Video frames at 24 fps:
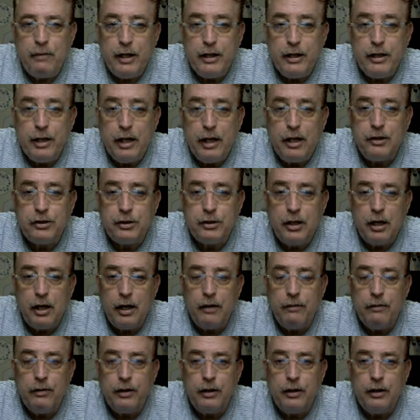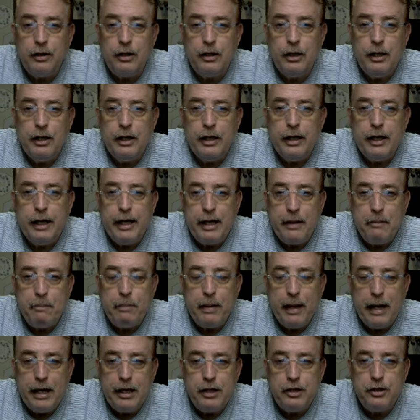It does cover
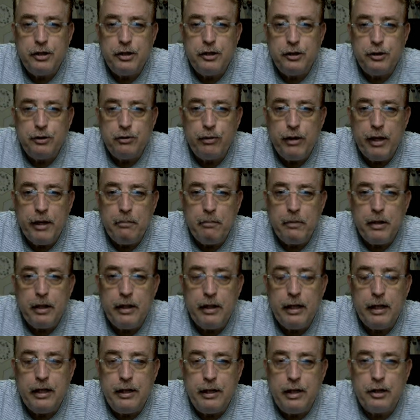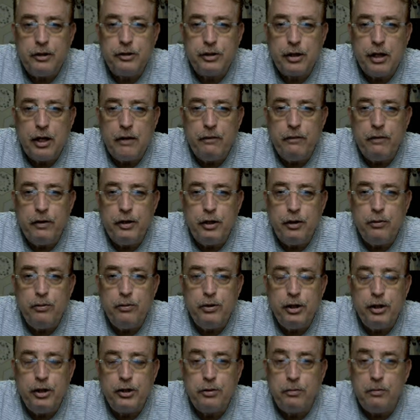inpatient treatment. It does cover you
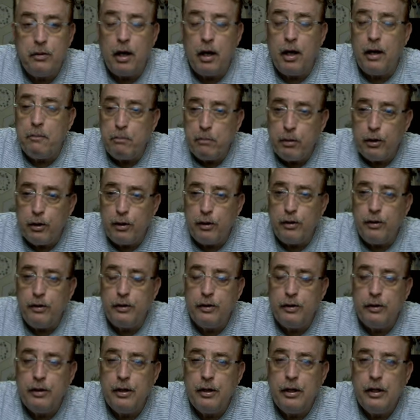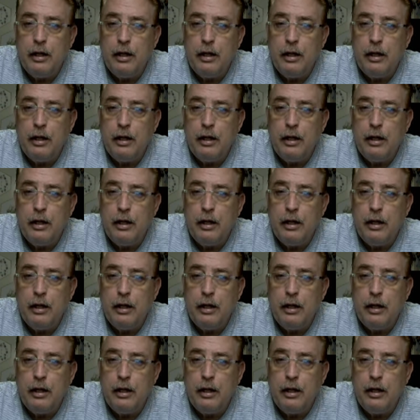just on birth.